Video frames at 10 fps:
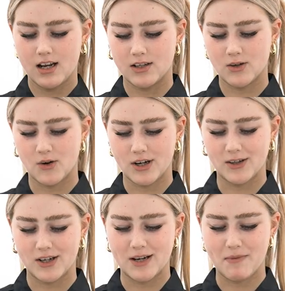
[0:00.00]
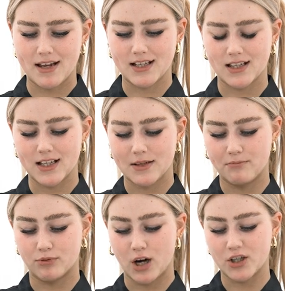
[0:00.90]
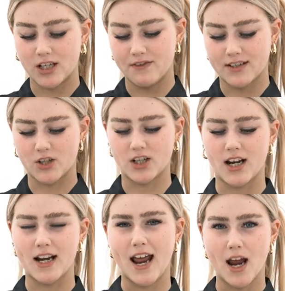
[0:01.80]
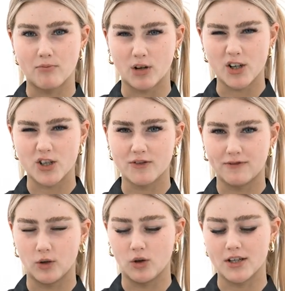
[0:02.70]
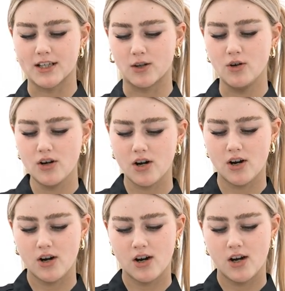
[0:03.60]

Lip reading: It's already looking amazing. This brush gives such like an airbrushed, flawless look.